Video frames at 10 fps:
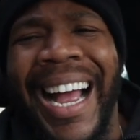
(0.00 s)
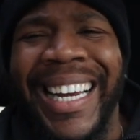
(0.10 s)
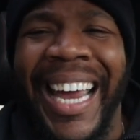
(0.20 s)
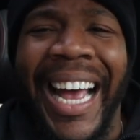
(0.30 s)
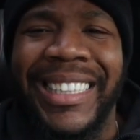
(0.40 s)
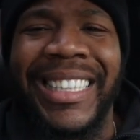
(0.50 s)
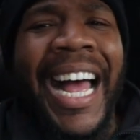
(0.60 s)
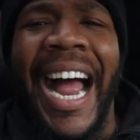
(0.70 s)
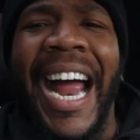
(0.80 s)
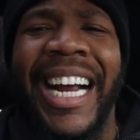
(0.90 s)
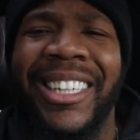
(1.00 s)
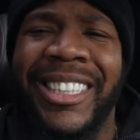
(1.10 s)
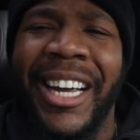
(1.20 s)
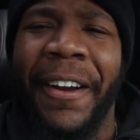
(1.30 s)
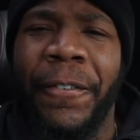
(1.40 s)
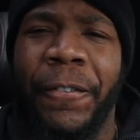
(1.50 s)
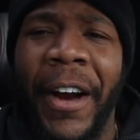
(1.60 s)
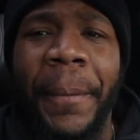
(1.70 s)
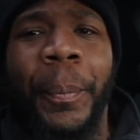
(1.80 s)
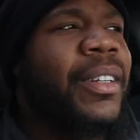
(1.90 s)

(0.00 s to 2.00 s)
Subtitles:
yes, I ain't gonna say in front.